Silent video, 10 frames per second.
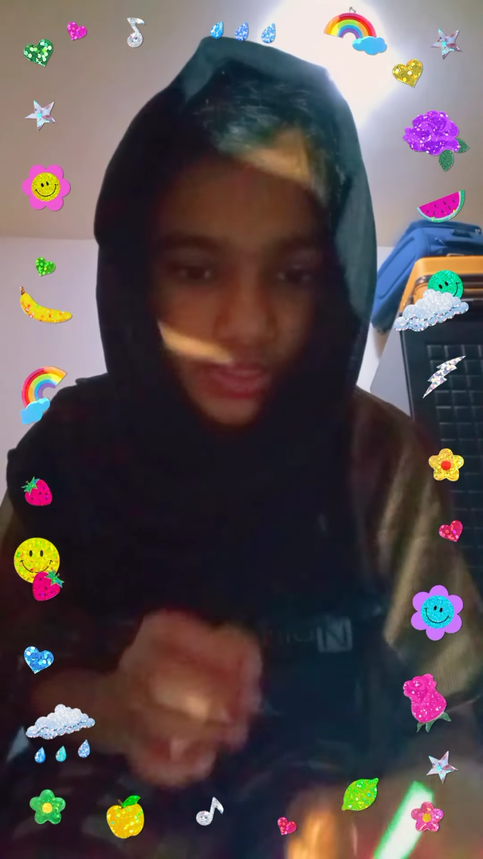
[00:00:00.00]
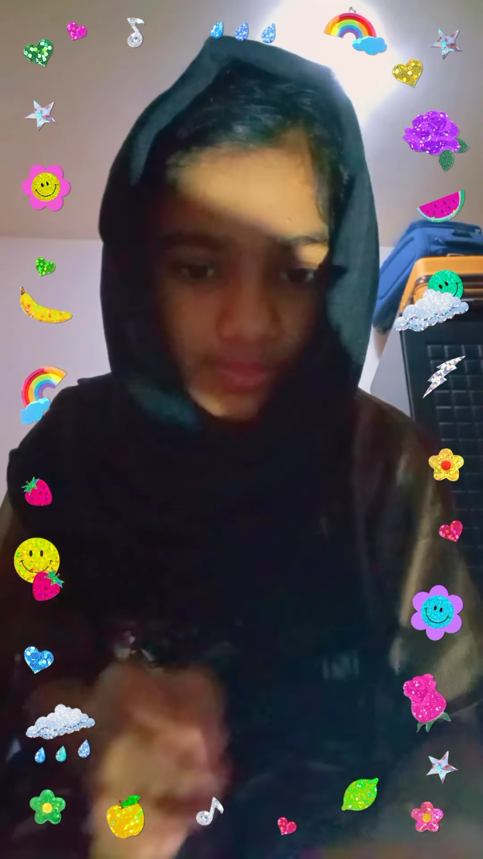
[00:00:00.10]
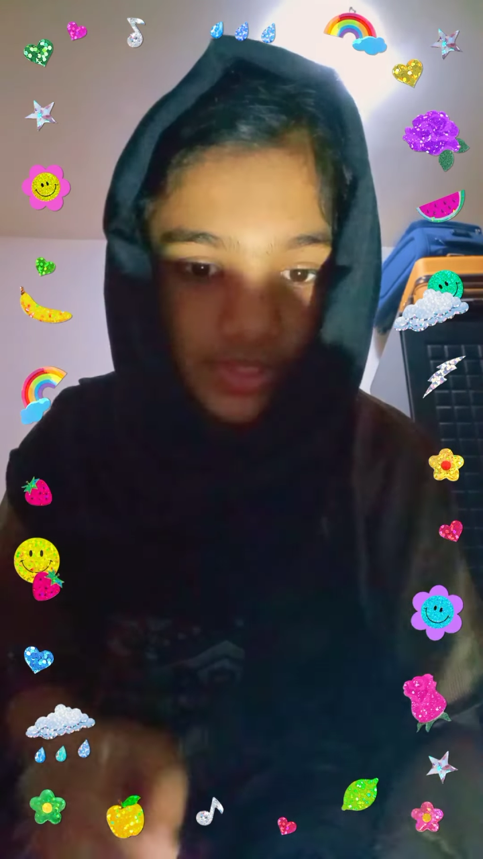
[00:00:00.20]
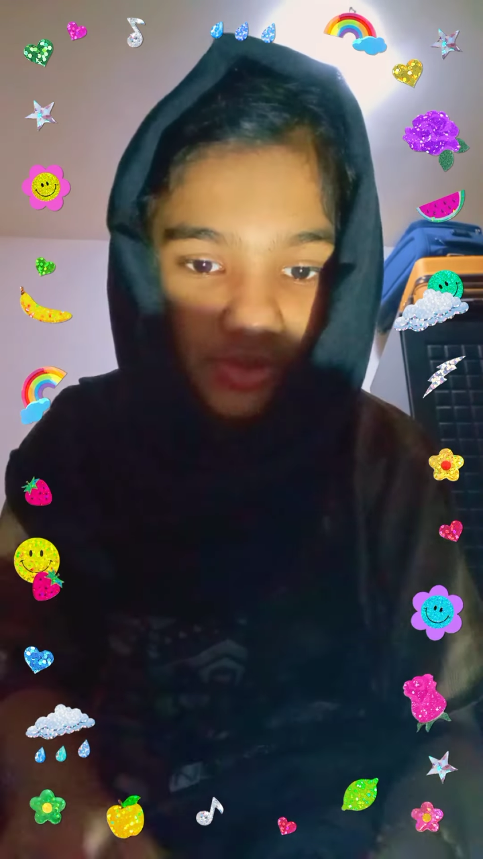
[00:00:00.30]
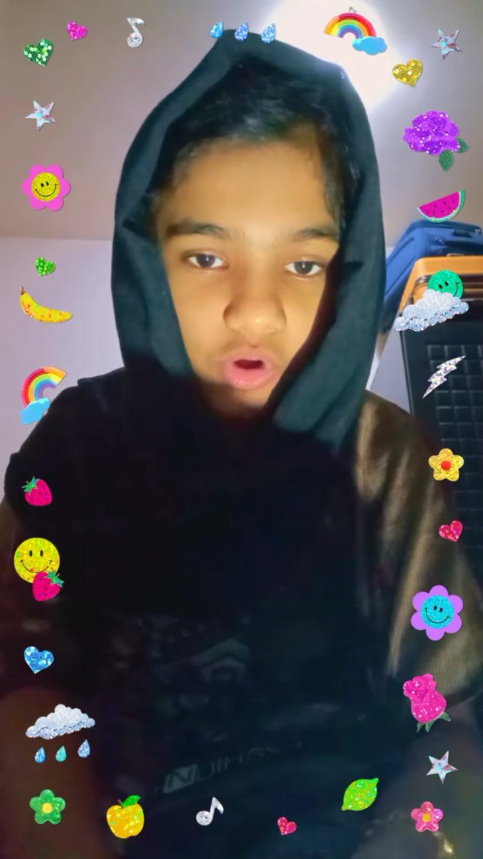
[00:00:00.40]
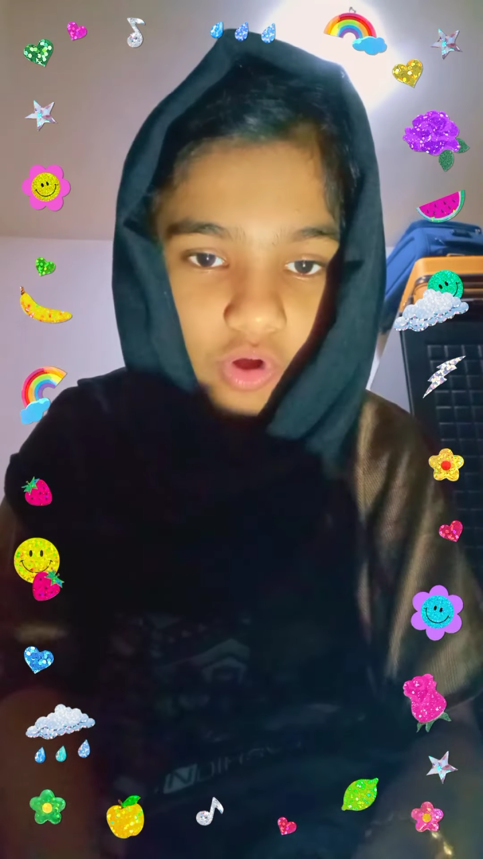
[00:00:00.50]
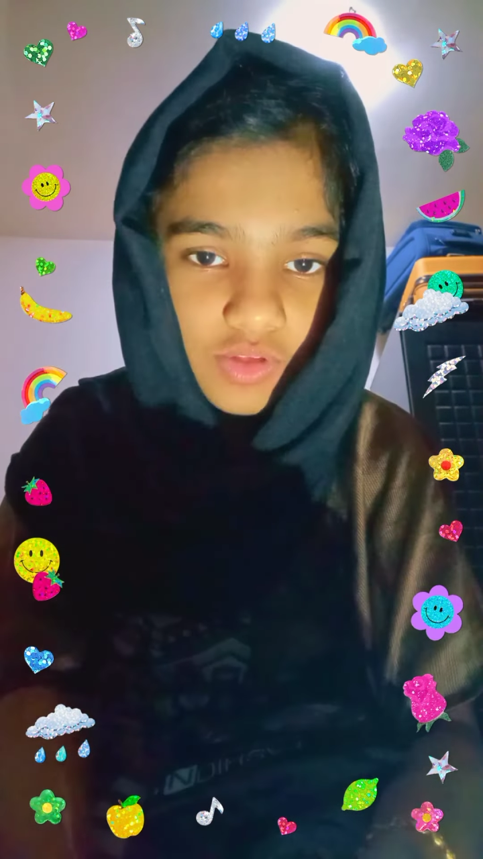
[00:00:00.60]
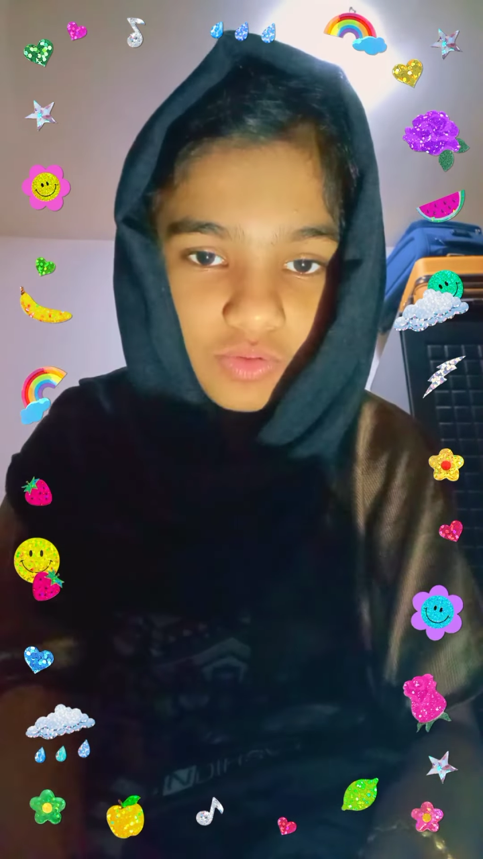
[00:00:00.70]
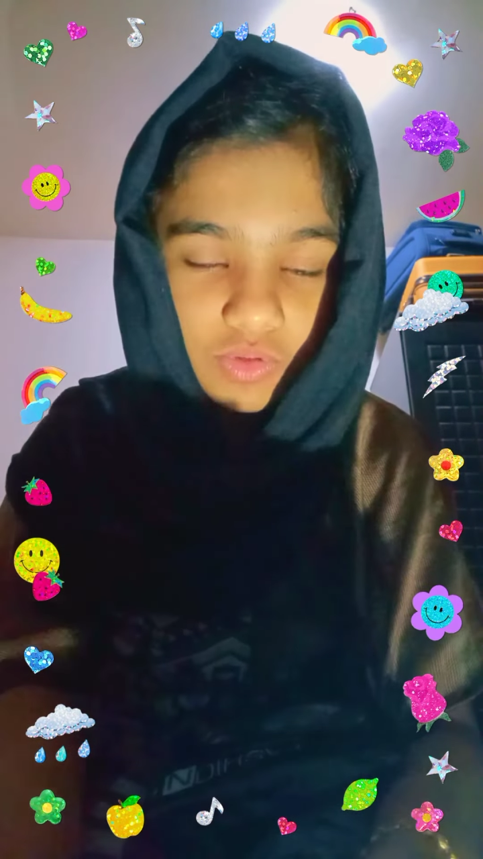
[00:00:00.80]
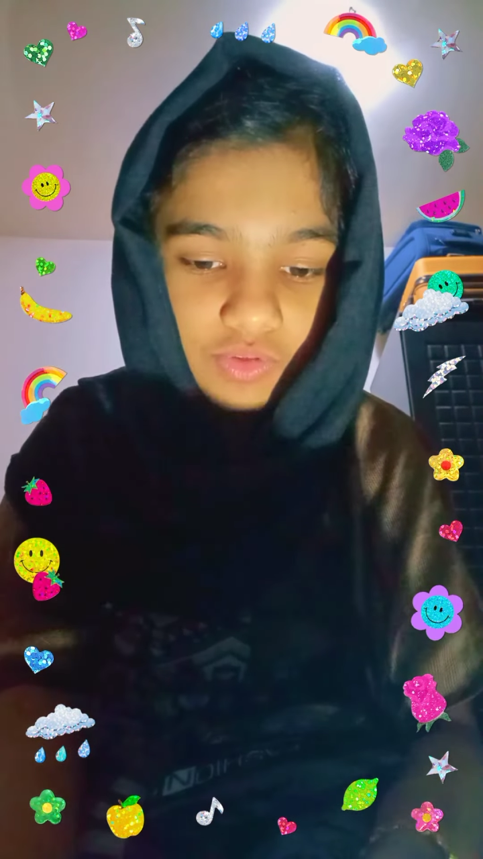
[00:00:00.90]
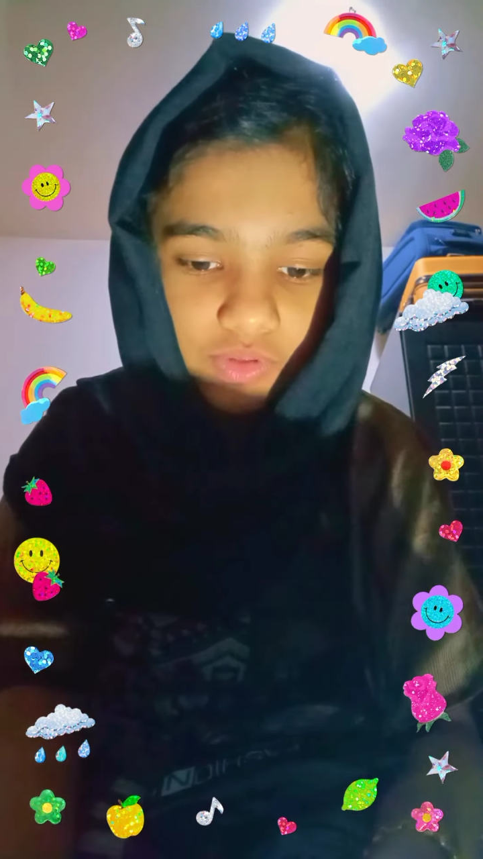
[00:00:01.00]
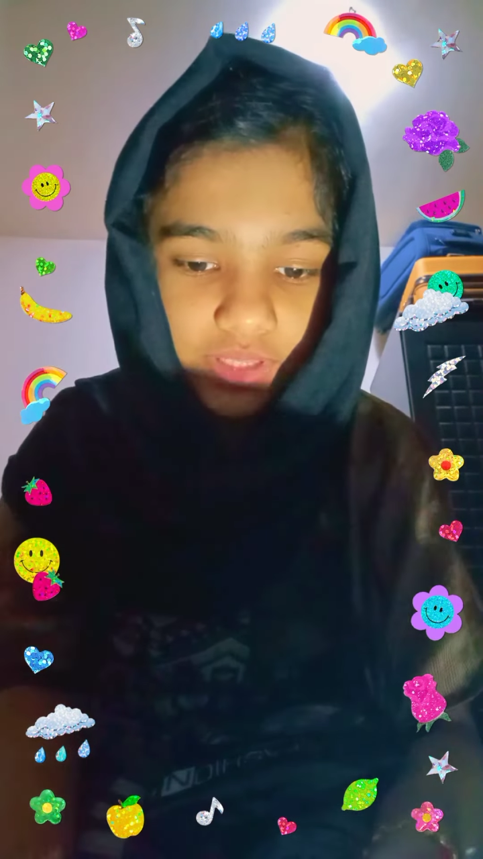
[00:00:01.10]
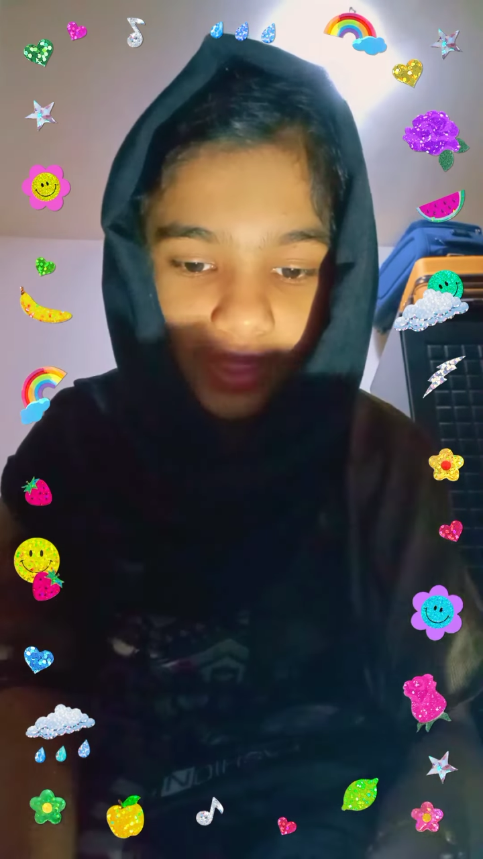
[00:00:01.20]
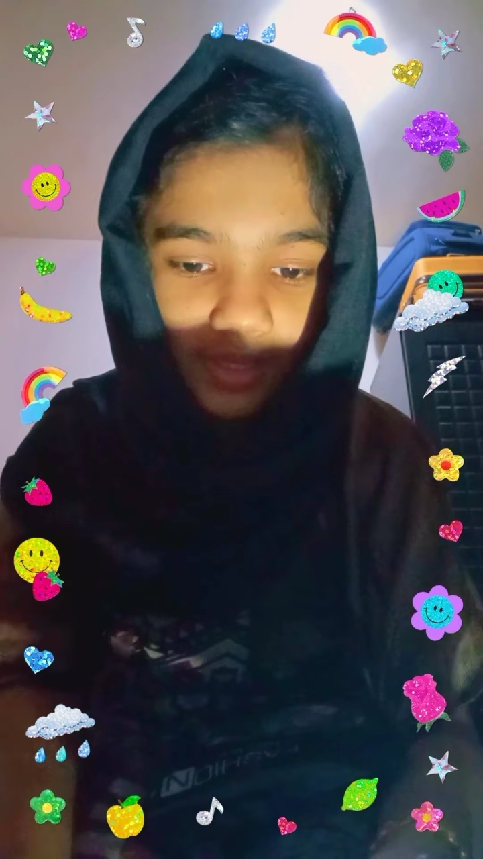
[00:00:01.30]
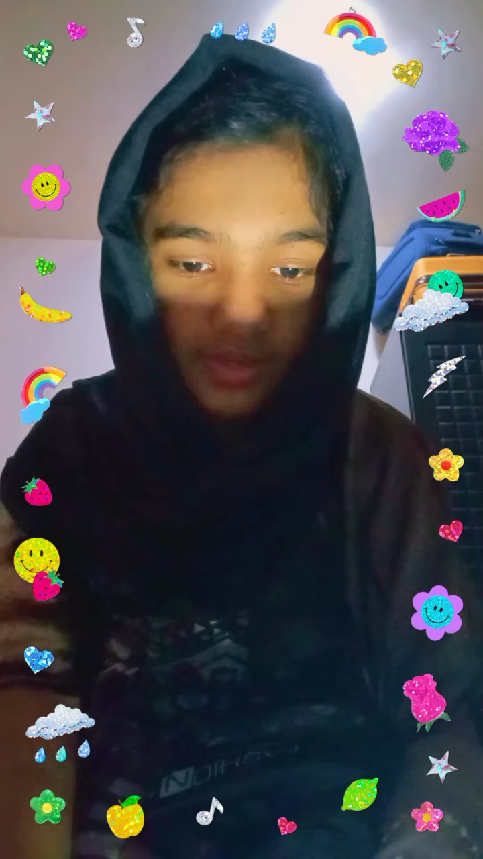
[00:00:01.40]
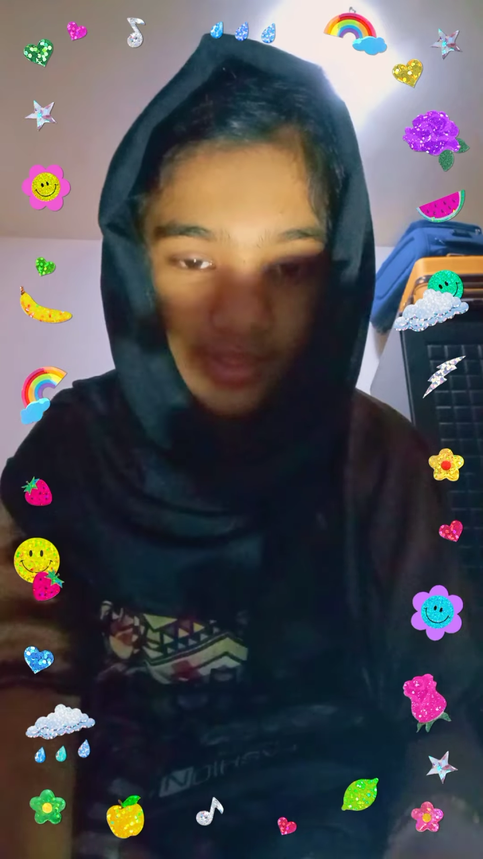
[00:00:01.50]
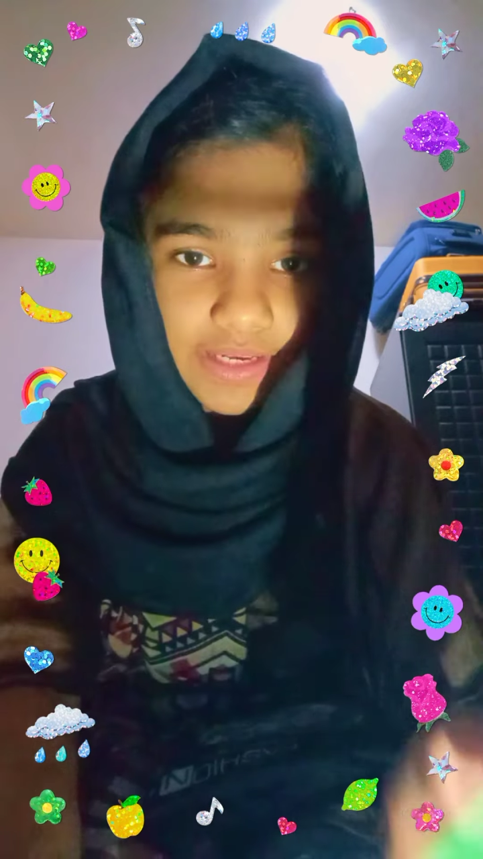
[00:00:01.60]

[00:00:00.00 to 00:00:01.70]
Some straws also there.